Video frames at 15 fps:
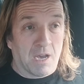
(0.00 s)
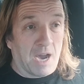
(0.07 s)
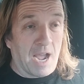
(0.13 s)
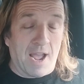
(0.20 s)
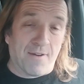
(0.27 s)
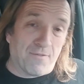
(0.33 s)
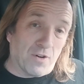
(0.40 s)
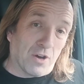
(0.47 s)
I
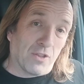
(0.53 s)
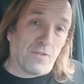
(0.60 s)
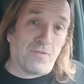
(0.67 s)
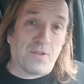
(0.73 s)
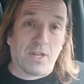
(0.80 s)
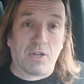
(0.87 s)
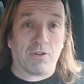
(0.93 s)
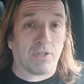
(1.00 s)
have other
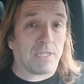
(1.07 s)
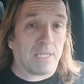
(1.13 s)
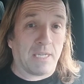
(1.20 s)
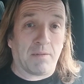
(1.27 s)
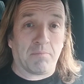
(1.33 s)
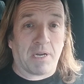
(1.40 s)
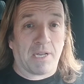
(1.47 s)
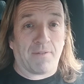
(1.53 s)
videos
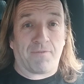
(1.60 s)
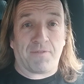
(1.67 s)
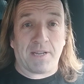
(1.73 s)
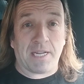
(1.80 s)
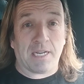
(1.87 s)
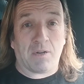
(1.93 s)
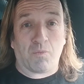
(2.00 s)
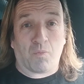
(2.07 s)
in my
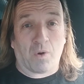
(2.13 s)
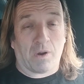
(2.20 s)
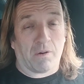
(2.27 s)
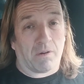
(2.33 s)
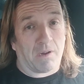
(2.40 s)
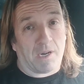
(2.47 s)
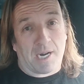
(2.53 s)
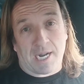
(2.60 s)
feed
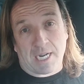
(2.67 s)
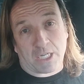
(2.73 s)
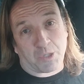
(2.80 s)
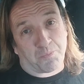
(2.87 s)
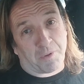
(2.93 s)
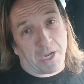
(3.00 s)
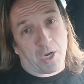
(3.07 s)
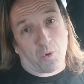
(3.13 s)
where I
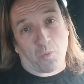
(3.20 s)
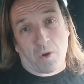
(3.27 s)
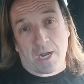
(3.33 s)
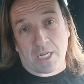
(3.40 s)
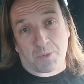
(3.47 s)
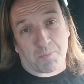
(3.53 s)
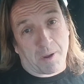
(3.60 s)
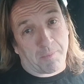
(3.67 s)
explain why
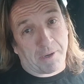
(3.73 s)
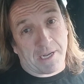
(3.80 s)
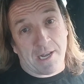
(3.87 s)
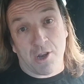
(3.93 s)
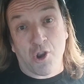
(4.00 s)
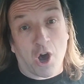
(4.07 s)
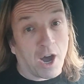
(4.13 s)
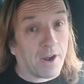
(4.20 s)
it's probably
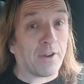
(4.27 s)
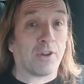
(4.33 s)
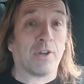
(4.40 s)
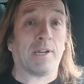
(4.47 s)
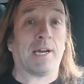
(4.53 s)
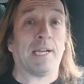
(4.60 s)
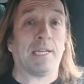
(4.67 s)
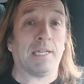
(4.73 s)
not a
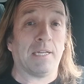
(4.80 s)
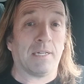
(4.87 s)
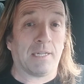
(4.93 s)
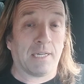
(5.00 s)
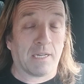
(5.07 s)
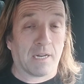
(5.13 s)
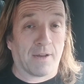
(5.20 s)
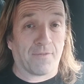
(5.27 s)
good idea to
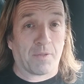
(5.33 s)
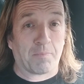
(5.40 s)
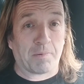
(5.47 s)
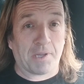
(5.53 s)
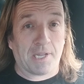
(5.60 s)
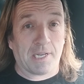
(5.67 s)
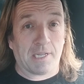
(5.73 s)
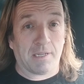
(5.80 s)
get off the
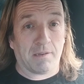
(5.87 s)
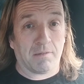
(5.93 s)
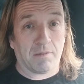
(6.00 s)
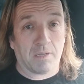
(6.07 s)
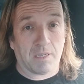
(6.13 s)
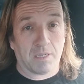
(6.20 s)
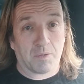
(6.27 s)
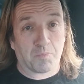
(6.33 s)
planet.
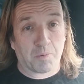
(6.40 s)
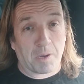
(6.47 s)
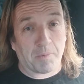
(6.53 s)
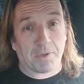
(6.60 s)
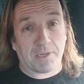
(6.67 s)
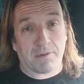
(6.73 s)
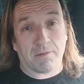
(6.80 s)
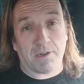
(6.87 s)
It's
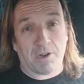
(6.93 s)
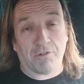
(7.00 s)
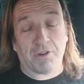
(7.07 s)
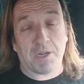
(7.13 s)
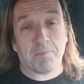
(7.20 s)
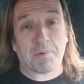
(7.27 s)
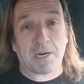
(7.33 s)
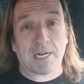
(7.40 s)
probably nearly
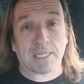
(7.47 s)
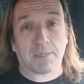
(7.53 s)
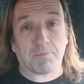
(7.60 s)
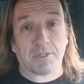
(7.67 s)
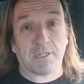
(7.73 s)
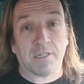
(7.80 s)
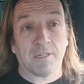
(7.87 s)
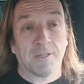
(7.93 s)

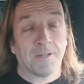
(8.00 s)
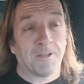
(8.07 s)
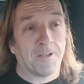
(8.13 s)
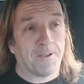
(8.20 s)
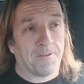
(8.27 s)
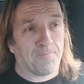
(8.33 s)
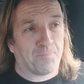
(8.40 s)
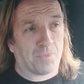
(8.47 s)
impossible.
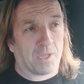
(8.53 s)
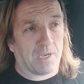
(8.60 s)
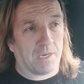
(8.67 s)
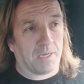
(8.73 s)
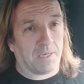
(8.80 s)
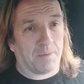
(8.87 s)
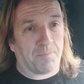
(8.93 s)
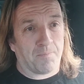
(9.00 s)

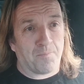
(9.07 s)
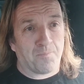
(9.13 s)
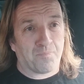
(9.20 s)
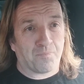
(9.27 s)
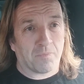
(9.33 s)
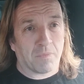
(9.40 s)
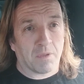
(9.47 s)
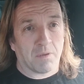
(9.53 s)

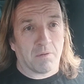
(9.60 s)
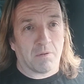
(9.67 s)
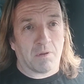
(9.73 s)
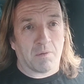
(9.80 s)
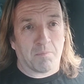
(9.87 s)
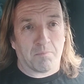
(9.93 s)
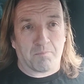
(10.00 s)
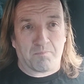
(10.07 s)

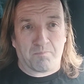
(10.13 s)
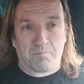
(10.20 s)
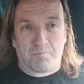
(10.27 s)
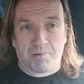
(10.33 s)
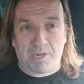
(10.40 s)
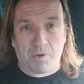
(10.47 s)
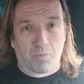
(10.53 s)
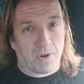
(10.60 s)

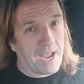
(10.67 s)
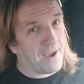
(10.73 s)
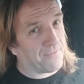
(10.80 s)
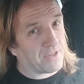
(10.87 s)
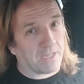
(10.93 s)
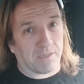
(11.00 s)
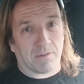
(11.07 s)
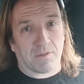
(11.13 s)
But we have
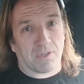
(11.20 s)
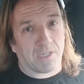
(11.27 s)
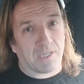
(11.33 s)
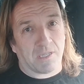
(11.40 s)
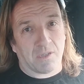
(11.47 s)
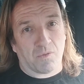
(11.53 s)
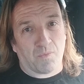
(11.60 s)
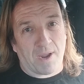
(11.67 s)
to
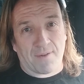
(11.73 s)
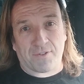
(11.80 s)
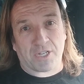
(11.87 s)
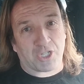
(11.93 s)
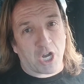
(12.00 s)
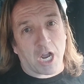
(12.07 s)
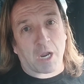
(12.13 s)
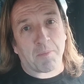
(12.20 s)

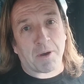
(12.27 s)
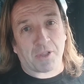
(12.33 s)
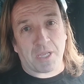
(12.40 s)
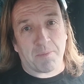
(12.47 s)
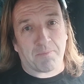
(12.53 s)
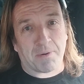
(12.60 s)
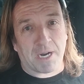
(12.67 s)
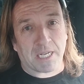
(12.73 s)
talk about the
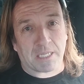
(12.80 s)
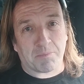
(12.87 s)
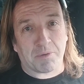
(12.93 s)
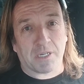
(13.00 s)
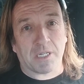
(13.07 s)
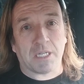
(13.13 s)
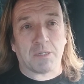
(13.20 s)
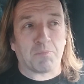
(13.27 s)

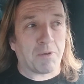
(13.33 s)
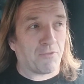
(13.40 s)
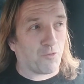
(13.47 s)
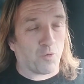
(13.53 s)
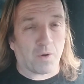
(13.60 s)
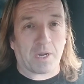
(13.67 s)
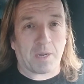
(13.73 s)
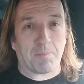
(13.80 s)
impossibilities
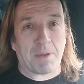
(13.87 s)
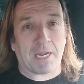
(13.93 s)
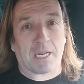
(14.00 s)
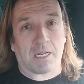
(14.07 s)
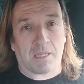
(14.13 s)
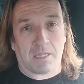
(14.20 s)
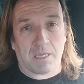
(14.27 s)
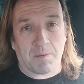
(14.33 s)
before we can make
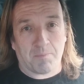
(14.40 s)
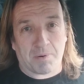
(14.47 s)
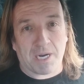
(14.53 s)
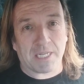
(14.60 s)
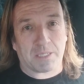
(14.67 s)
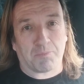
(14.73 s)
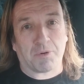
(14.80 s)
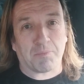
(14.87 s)
the
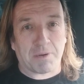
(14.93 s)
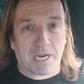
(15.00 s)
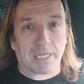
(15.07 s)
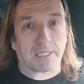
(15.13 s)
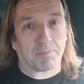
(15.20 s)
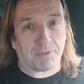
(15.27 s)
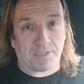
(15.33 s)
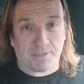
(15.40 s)
impossible
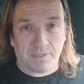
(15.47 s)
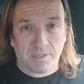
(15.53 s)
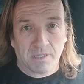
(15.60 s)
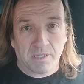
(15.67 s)
possible.